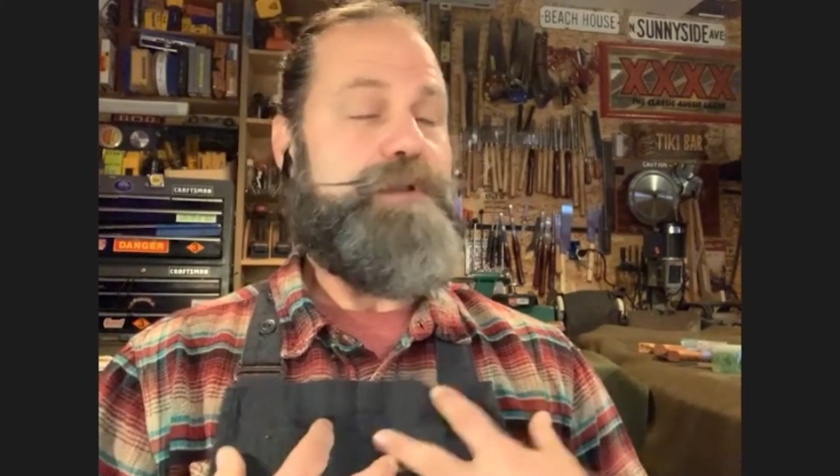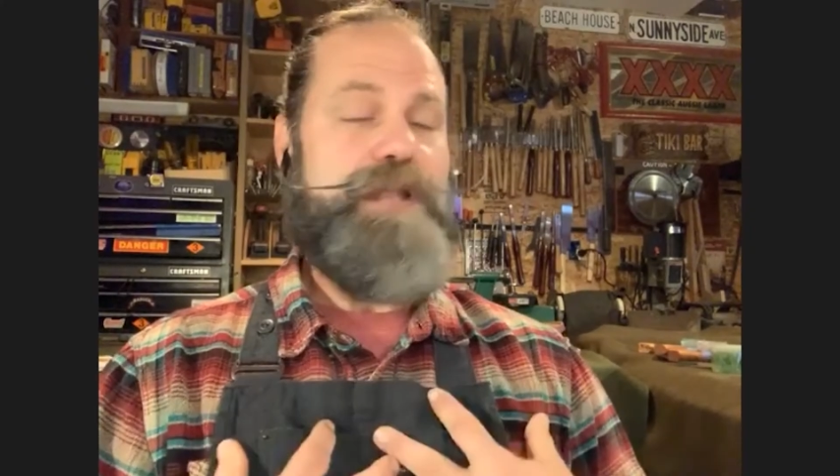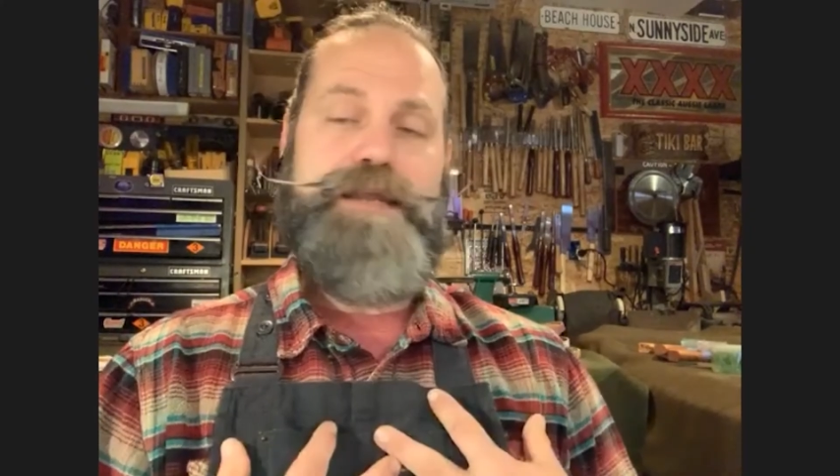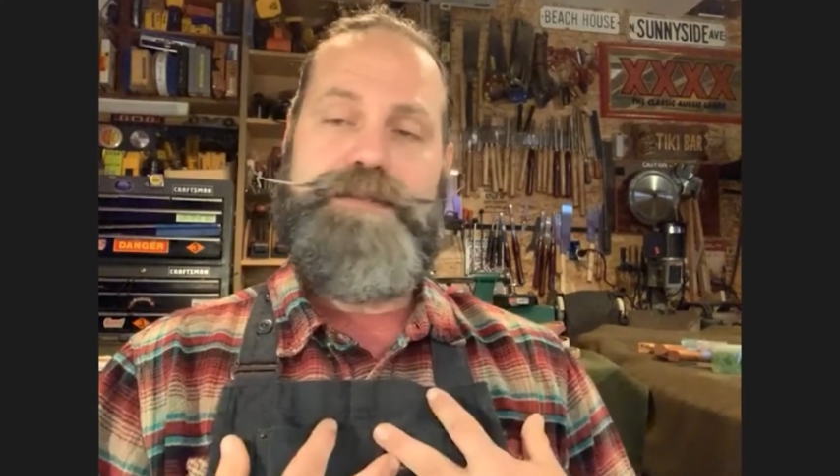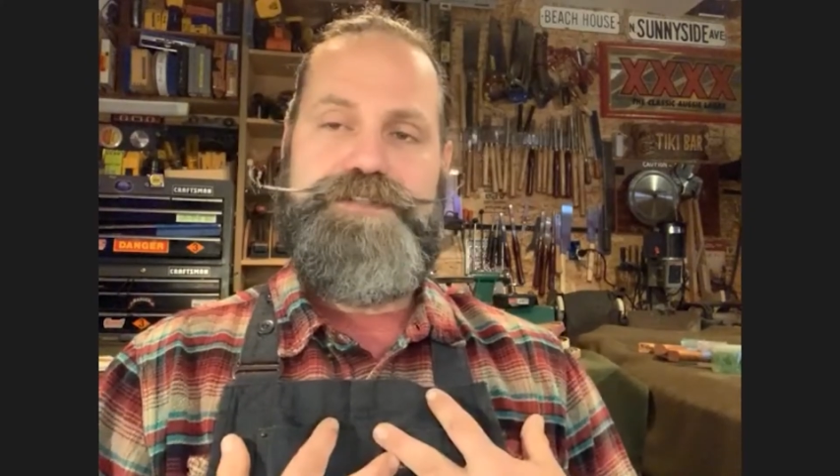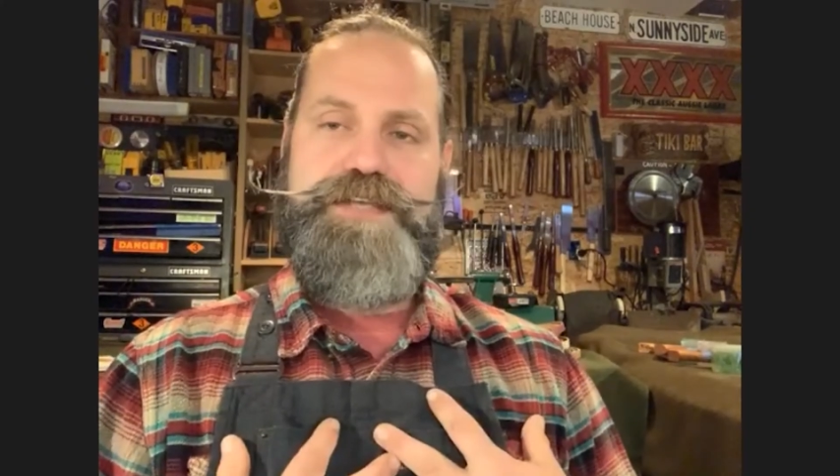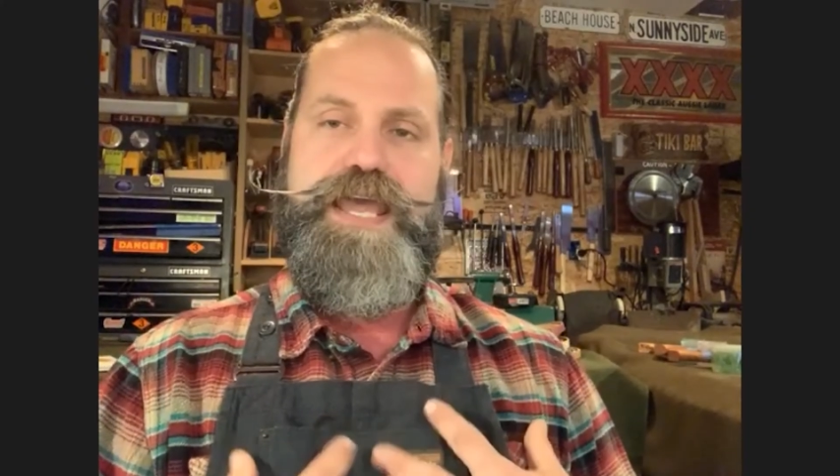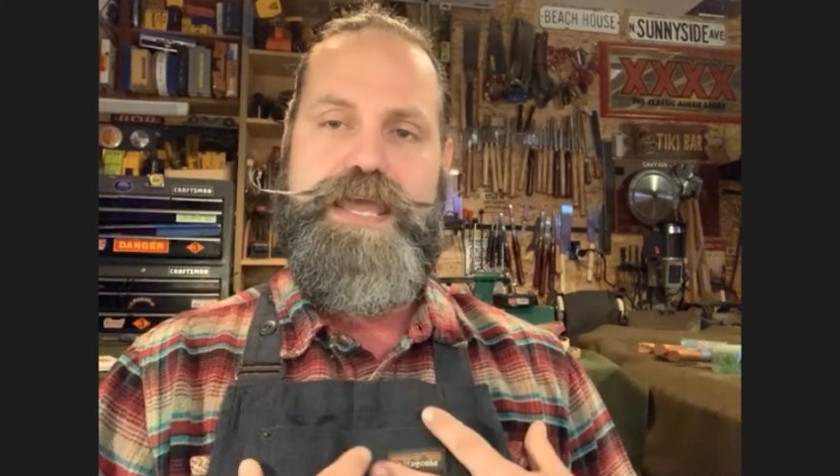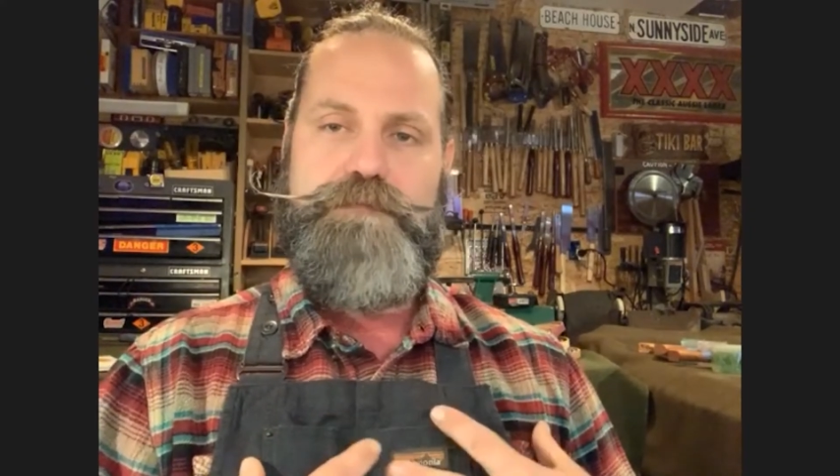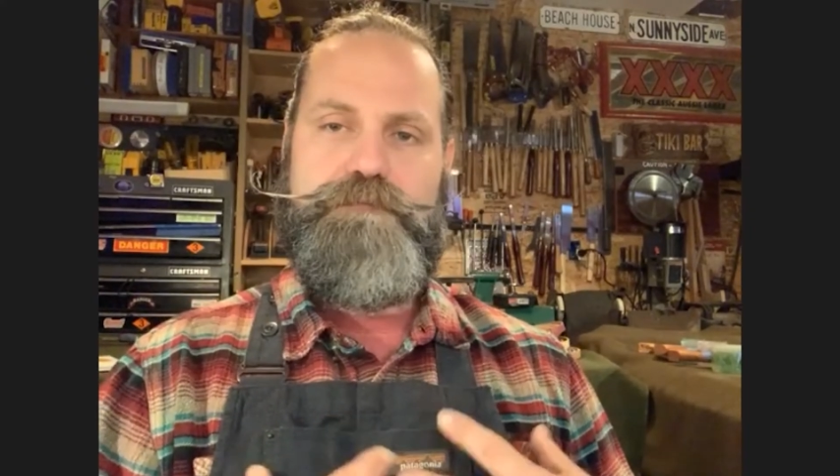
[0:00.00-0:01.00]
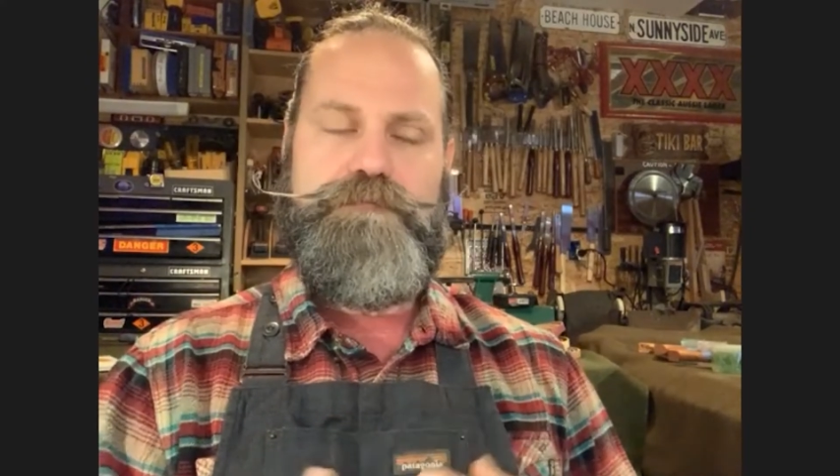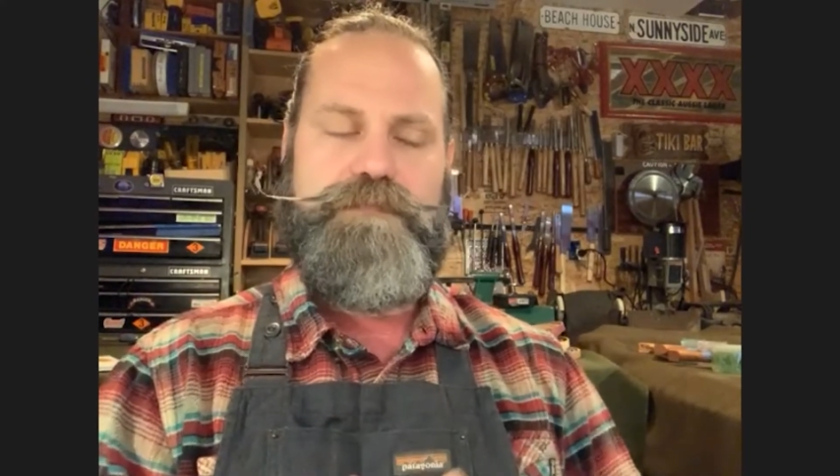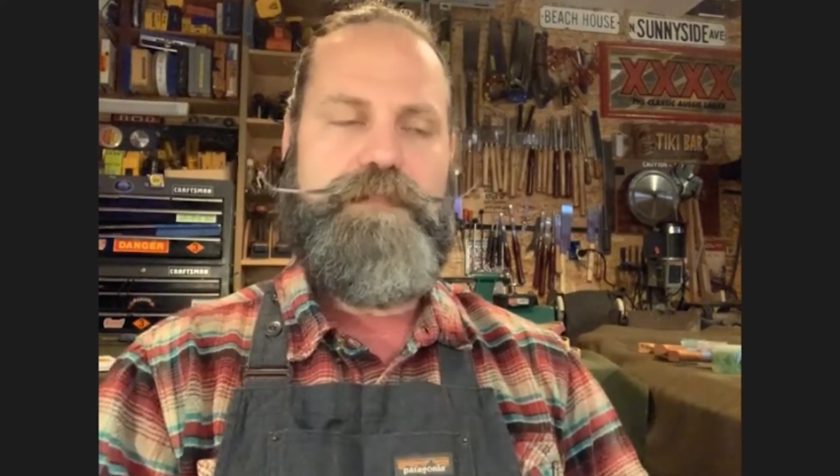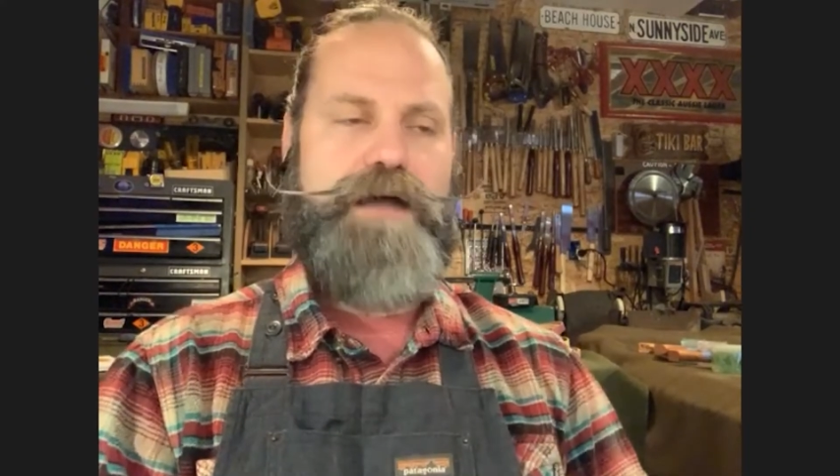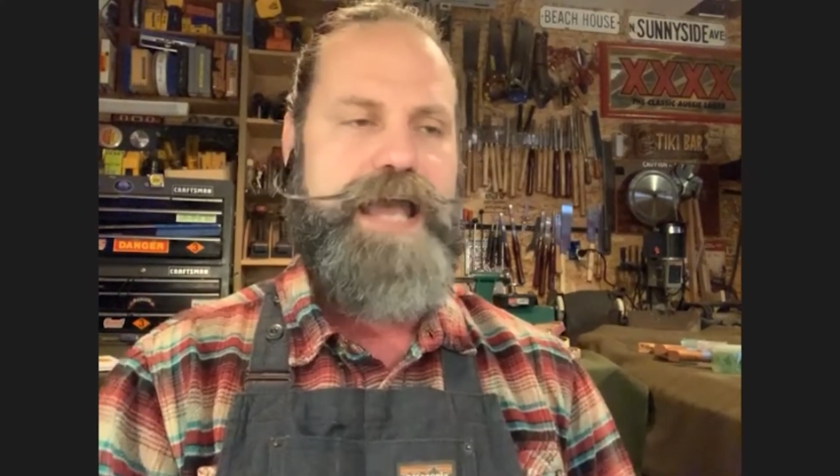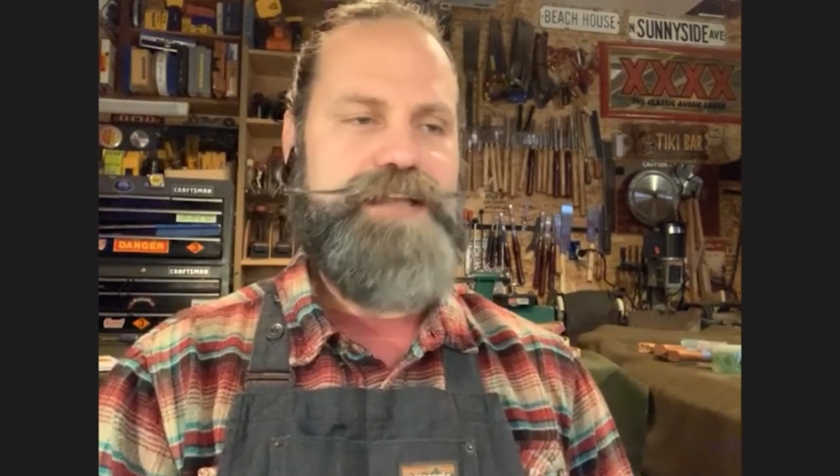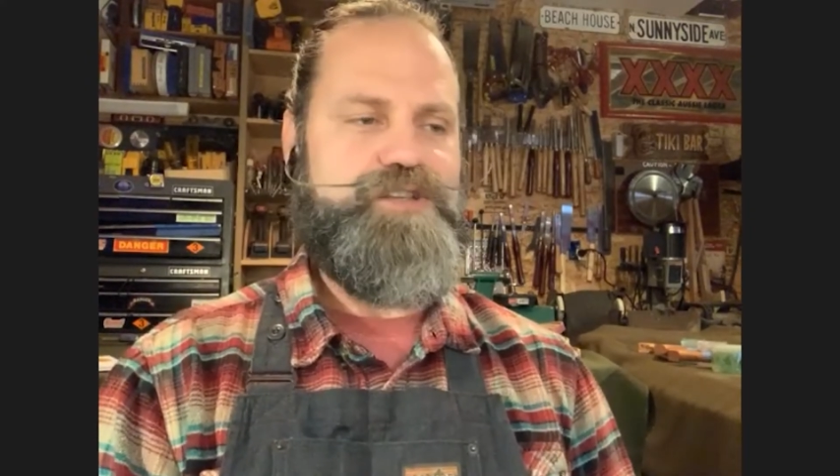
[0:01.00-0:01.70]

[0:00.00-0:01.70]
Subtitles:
would like to say I